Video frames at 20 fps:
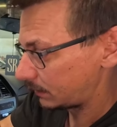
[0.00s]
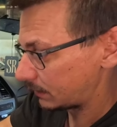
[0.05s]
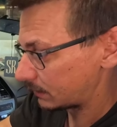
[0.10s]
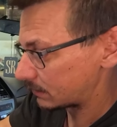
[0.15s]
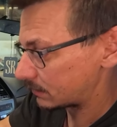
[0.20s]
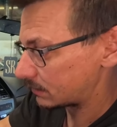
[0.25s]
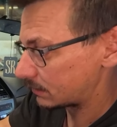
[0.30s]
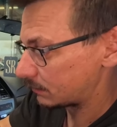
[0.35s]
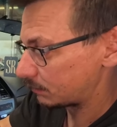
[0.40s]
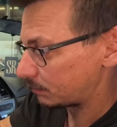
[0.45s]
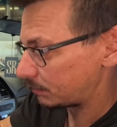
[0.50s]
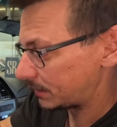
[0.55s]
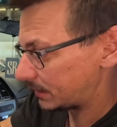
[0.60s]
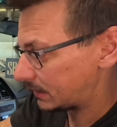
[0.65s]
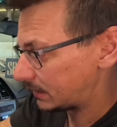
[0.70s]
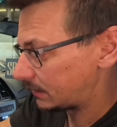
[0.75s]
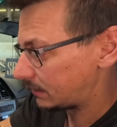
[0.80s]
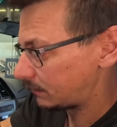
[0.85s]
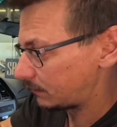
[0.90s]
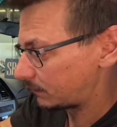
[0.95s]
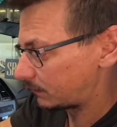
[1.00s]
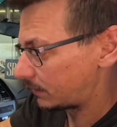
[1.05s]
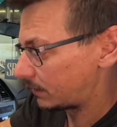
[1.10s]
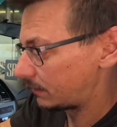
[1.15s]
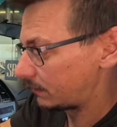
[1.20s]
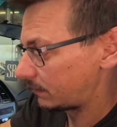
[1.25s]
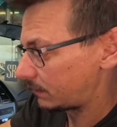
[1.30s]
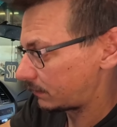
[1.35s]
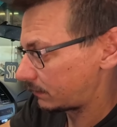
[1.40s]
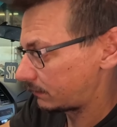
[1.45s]
is
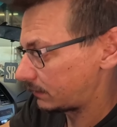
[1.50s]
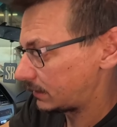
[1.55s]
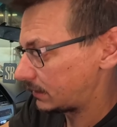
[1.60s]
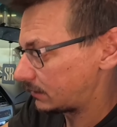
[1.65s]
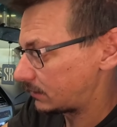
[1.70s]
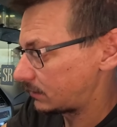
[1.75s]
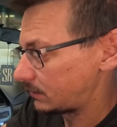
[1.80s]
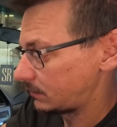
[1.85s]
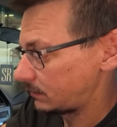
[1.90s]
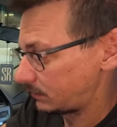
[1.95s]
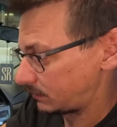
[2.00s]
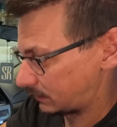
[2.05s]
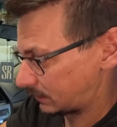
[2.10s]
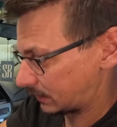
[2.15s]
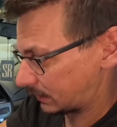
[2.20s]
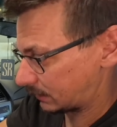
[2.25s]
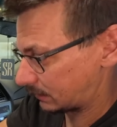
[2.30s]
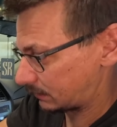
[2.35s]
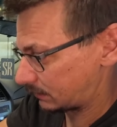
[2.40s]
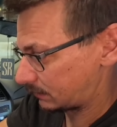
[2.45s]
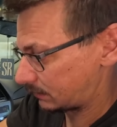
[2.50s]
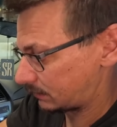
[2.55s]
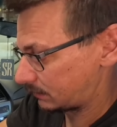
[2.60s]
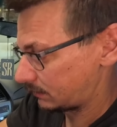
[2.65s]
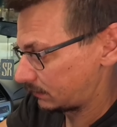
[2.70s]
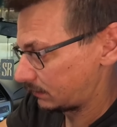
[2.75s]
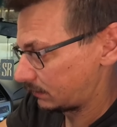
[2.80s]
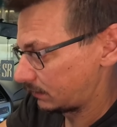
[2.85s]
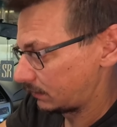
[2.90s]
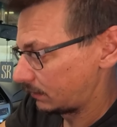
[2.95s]
P1326,
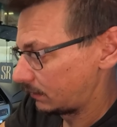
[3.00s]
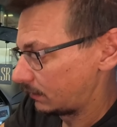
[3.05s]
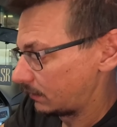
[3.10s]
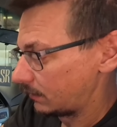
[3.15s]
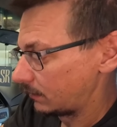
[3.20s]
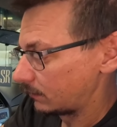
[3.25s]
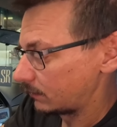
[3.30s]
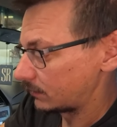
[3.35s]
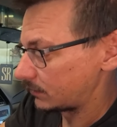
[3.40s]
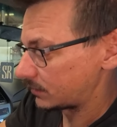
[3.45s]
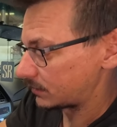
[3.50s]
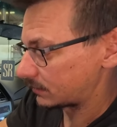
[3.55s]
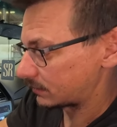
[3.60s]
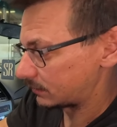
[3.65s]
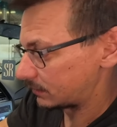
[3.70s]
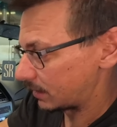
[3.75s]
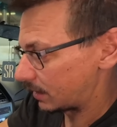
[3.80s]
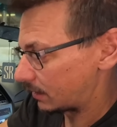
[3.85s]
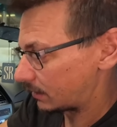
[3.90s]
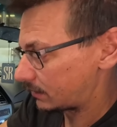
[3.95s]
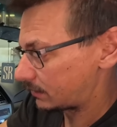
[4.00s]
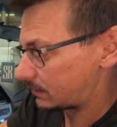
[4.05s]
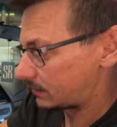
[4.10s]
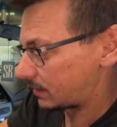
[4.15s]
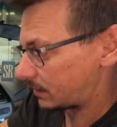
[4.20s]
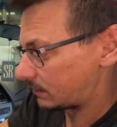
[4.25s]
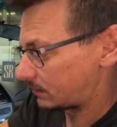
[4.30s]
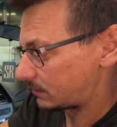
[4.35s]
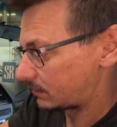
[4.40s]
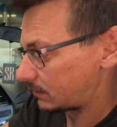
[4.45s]
which is knock
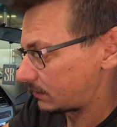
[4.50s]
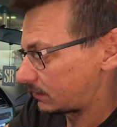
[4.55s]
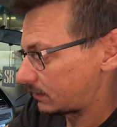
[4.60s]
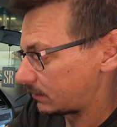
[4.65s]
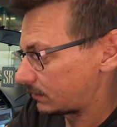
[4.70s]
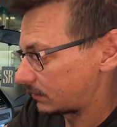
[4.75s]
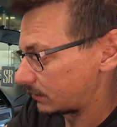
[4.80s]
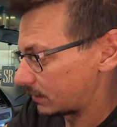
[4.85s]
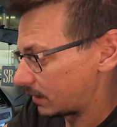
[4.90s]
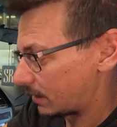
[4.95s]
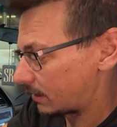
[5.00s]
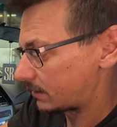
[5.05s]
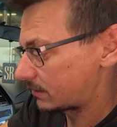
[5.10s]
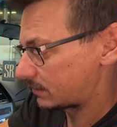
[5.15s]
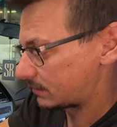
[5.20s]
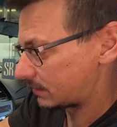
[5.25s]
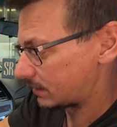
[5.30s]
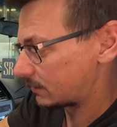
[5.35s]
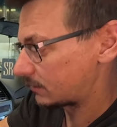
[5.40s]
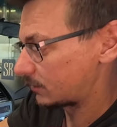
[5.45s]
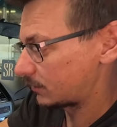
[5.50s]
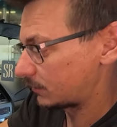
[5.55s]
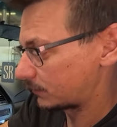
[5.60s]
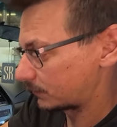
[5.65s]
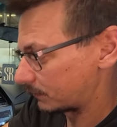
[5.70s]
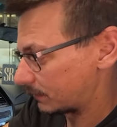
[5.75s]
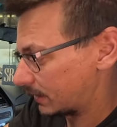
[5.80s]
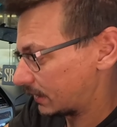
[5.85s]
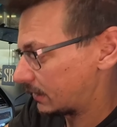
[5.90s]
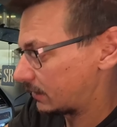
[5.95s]
sensor or knock signal
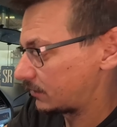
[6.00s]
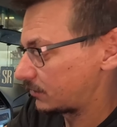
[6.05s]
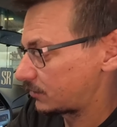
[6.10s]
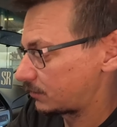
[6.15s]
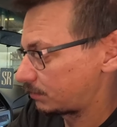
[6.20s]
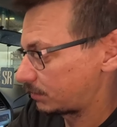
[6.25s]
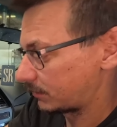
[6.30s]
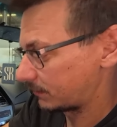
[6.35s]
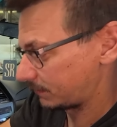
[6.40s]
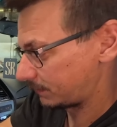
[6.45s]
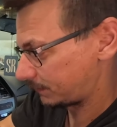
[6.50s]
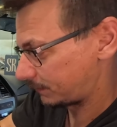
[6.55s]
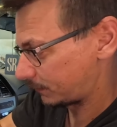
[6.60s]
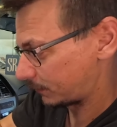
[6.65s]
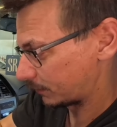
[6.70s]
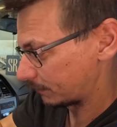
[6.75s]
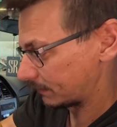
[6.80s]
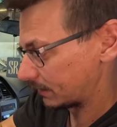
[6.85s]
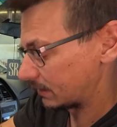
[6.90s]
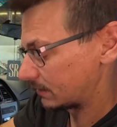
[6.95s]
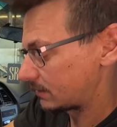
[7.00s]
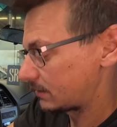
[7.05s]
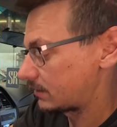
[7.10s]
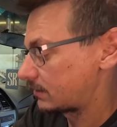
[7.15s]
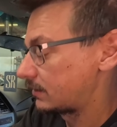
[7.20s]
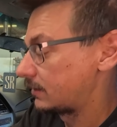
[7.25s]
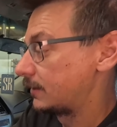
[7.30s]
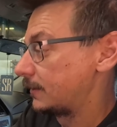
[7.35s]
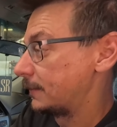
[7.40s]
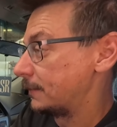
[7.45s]
range
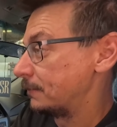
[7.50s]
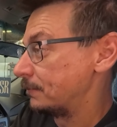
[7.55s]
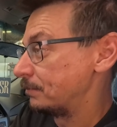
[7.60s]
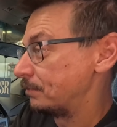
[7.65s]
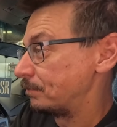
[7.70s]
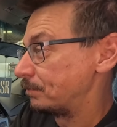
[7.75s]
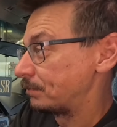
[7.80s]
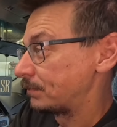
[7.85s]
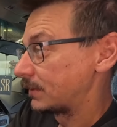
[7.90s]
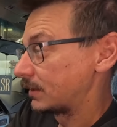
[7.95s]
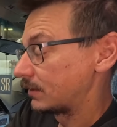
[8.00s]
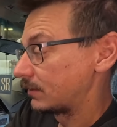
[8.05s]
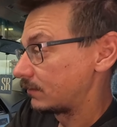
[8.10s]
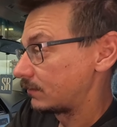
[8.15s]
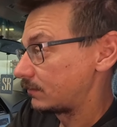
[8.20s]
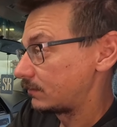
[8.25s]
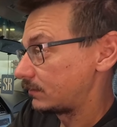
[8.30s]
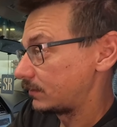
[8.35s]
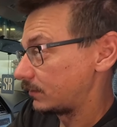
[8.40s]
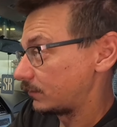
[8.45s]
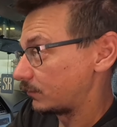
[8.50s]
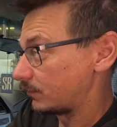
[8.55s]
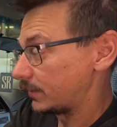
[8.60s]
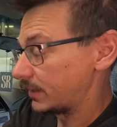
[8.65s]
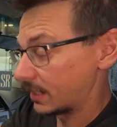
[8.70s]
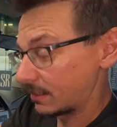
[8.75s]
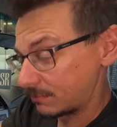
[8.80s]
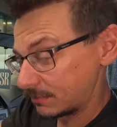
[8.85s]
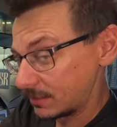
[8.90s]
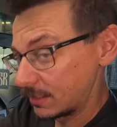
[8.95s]
performance.
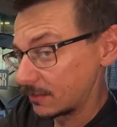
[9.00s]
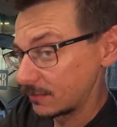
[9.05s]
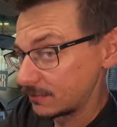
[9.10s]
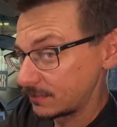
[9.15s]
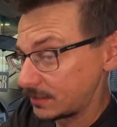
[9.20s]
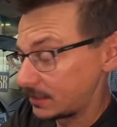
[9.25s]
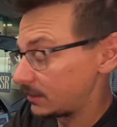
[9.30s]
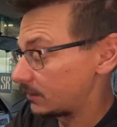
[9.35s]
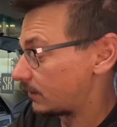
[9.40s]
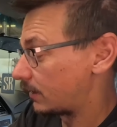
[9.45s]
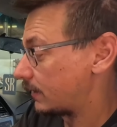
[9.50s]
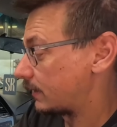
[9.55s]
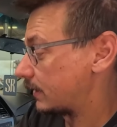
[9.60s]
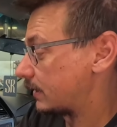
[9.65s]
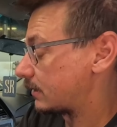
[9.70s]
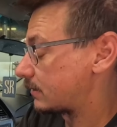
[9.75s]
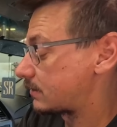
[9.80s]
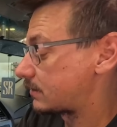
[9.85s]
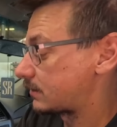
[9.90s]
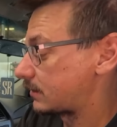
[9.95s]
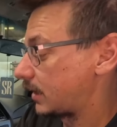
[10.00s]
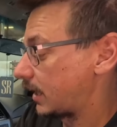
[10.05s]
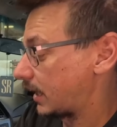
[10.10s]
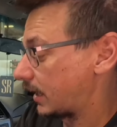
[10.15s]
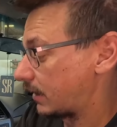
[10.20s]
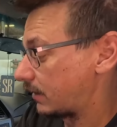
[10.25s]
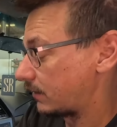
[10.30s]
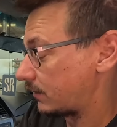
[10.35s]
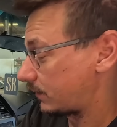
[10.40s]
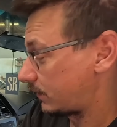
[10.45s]
We have another video on this,
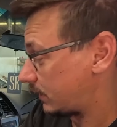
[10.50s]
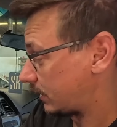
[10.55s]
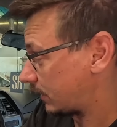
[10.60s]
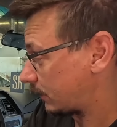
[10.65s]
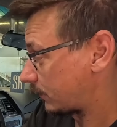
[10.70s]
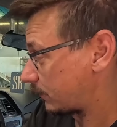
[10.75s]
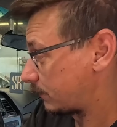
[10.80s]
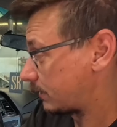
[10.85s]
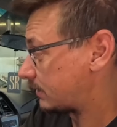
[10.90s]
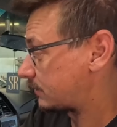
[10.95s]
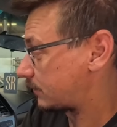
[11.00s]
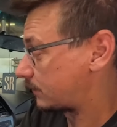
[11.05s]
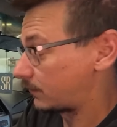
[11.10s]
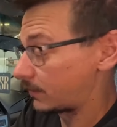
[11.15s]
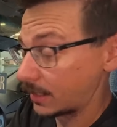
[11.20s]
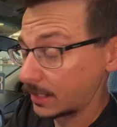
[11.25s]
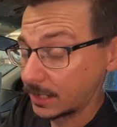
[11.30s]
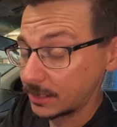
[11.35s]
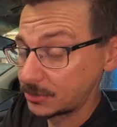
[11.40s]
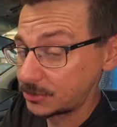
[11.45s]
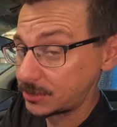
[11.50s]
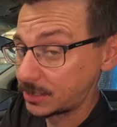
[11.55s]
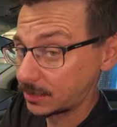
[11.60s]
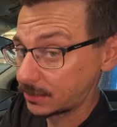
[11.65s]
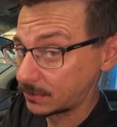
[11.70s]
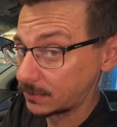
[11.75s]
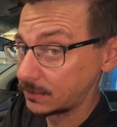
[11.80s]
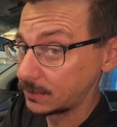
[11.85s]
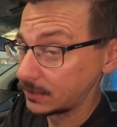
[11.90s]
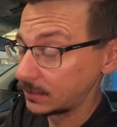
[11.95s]
and the other reason why I
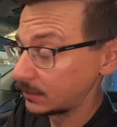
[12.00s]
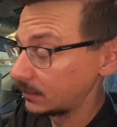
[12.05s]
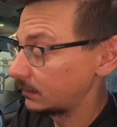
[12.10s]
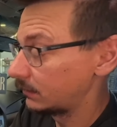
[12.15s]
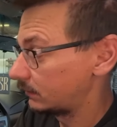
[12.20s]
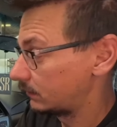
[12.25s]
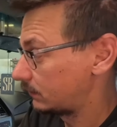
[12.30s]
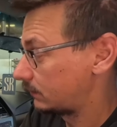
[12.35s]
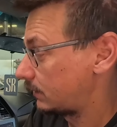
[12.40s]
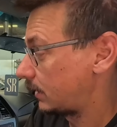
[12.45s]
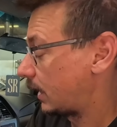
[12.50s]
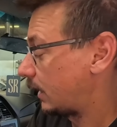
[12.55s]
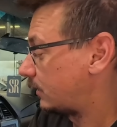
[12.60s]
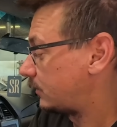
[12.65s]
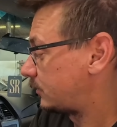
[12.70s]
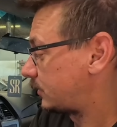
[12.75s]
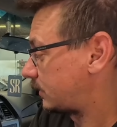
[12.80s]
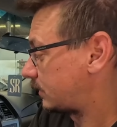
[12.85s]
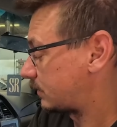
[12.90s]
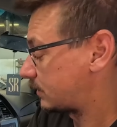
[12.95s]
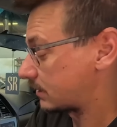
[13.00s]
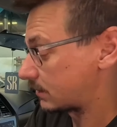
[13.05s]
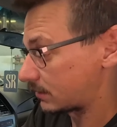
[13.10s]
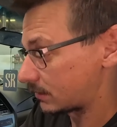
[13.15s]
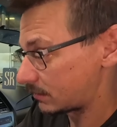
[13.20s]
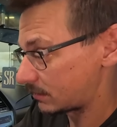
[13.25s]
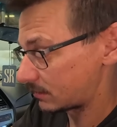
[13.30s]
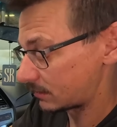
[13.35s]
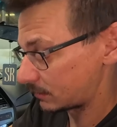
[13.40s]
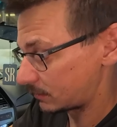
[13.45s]
checked the engine is because
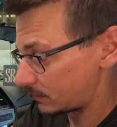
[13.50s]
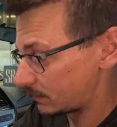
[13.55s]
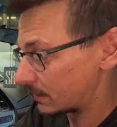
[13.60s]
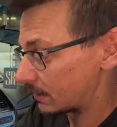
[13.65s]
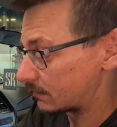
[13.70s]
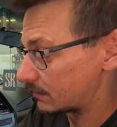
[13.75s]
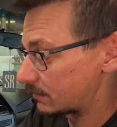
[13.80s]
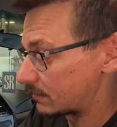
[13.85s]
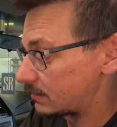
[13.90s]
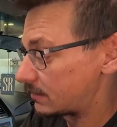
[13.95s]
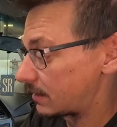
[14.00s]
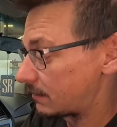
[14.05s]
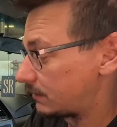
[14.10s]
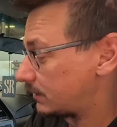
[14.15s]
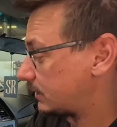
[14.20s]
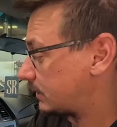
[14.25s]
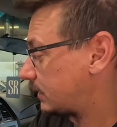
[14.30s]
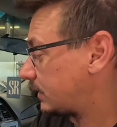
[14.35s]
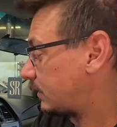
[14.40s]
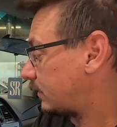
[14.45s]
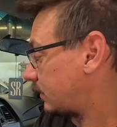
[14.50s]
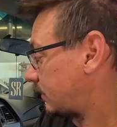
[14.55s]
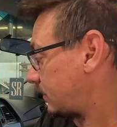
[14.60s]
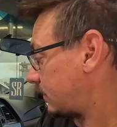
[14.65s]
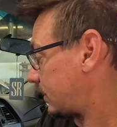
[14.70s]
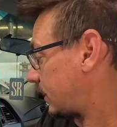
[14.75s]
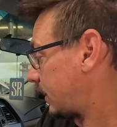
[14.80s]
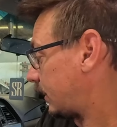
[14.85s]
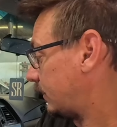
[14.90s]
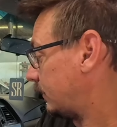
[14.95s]
this is a 2017
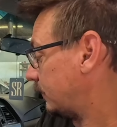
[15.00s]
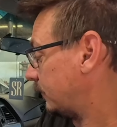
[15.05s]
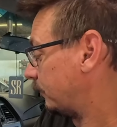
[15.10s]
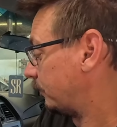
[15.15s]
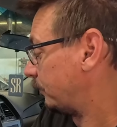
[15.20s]
Hyundai,